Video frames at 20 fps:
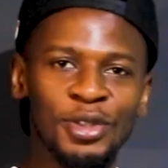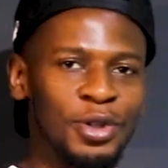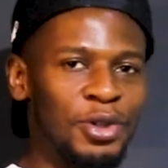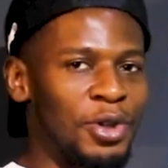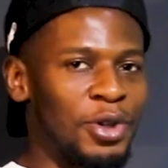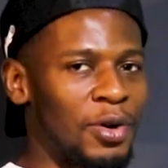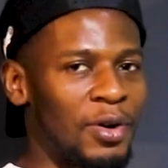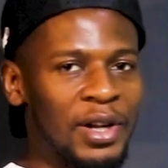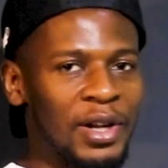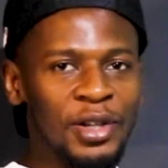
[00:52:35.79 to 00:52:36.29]

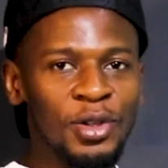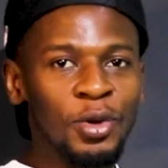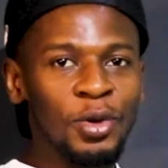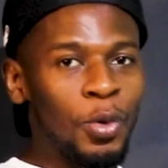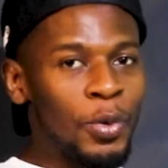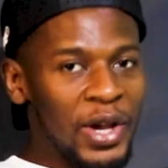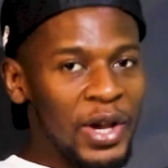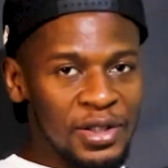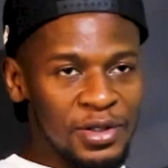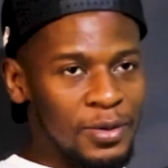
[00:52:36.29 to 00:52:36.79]
you already know
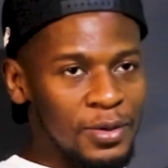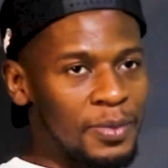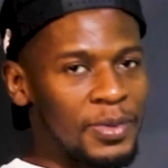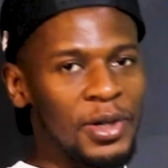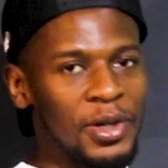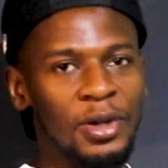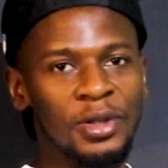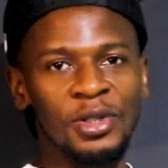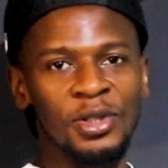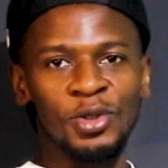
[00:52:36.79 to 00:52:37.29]
where to be
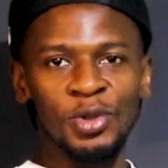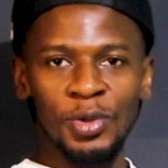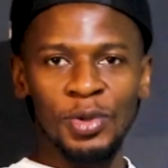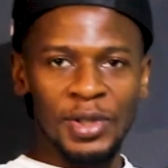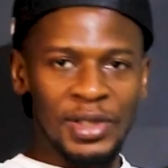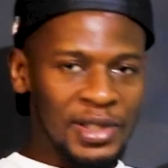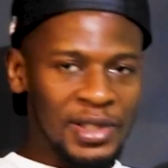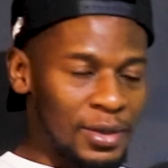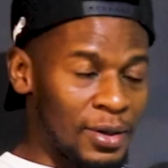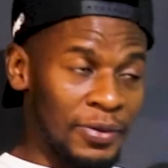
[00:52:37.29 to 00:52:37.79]
on the
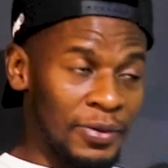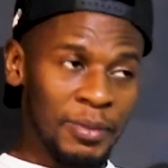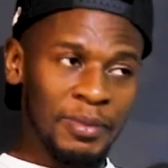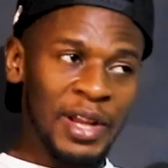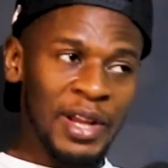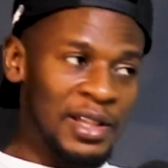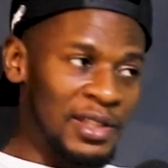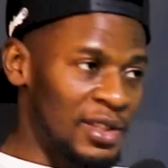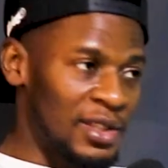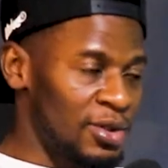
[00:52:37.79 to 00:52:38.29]
from
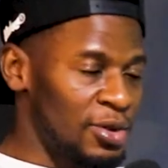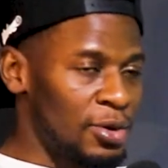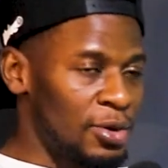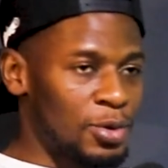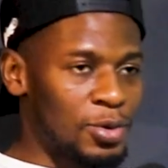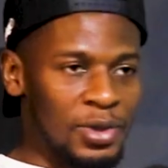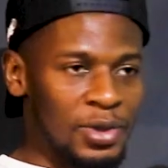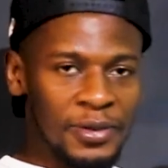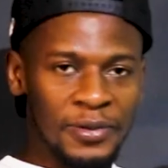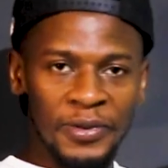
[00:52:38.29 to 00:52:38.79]
19th to the
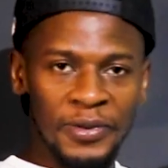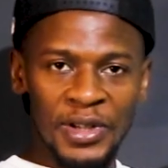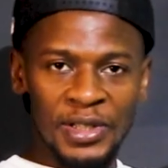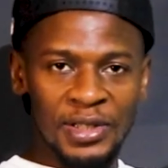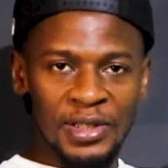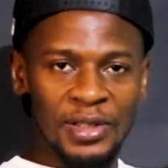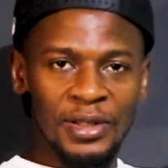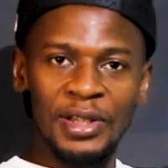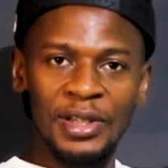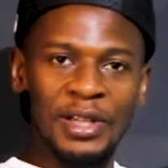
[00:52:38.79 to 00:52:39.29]

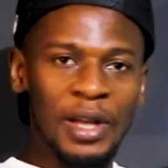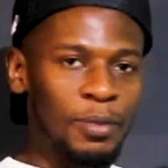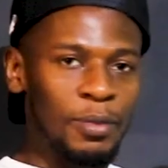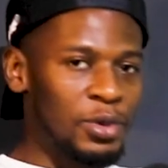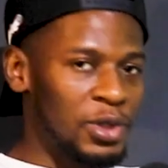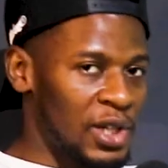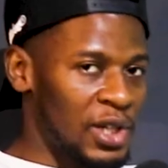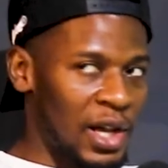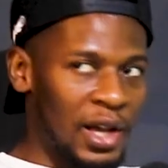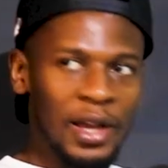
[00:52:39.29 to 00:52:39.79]
21st in
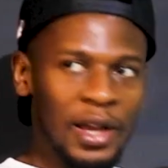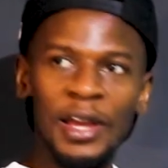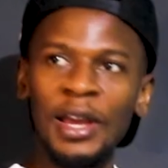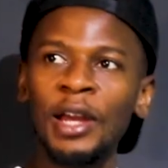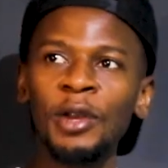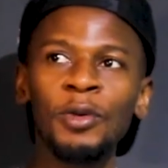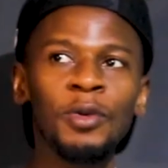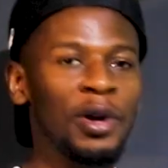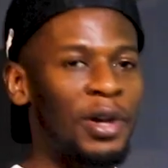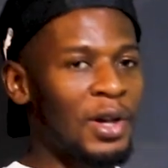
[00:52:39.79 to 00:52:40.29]
Abuja.
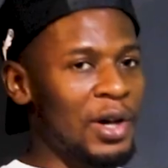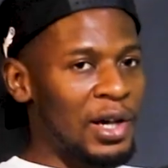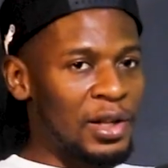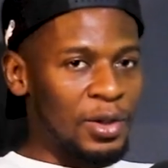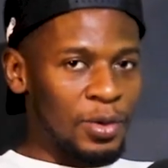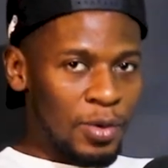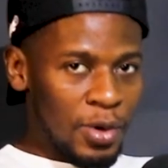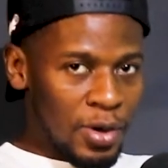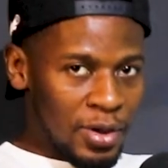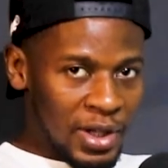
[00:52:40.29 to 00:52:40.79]
Anywhere you are in the
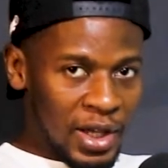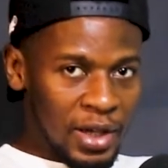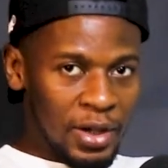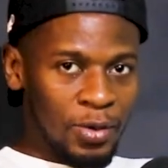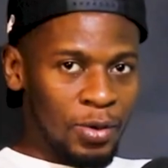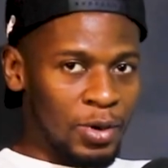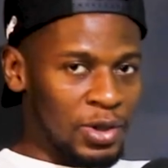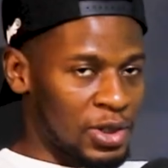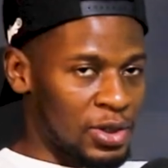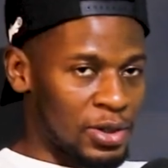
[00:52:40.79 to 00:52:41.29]
world and you're
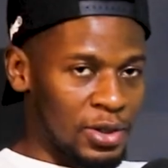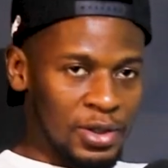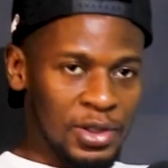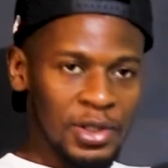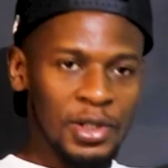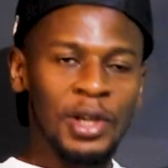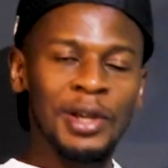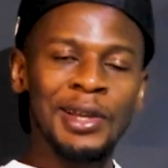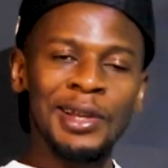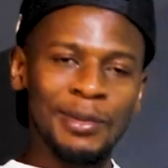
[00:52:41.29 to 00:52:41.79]
watching us,
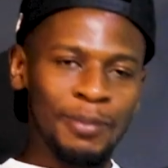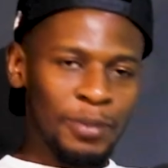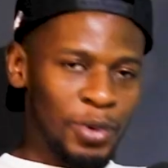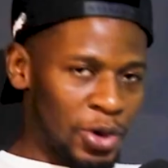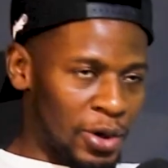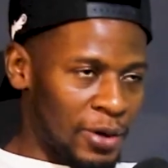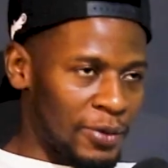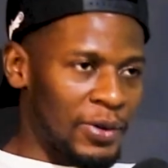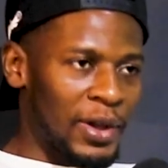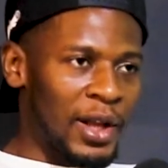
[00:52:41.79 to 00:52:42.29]
book
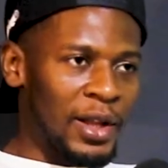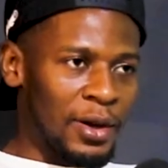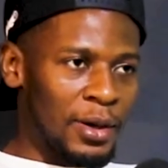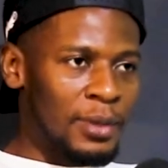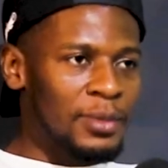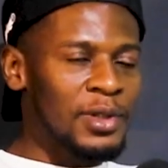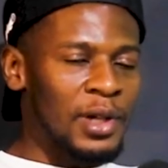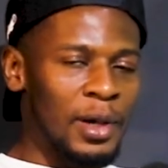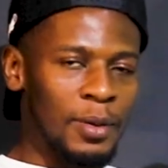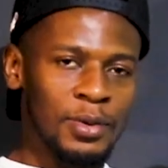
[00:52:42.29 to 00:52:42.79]
your flight, come
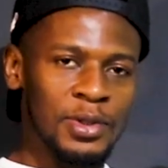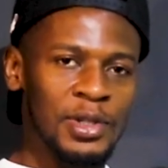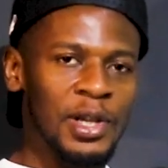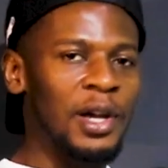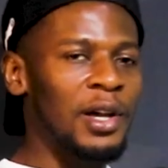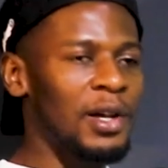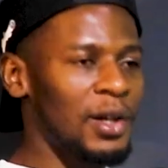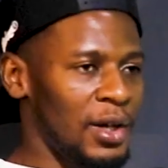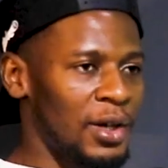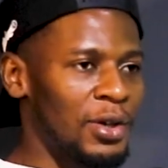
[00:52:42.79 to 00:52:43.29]
to Abuja.
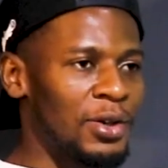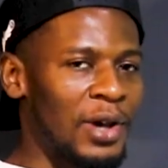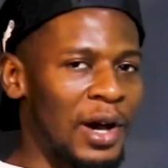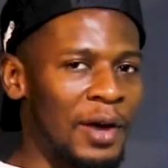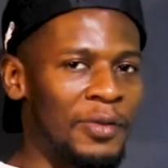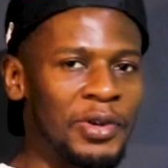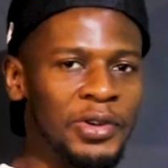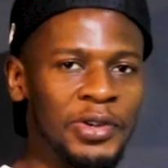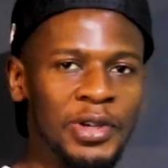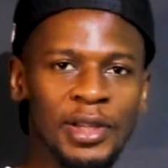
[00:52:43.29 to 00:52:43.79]
You
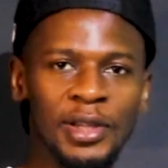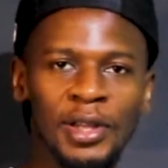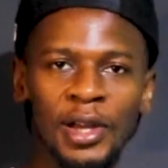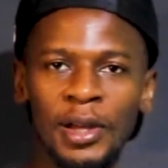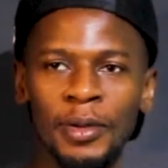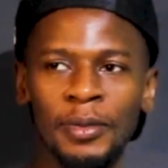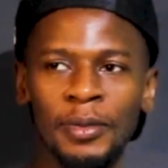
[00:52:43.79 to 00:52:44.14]
have a great time.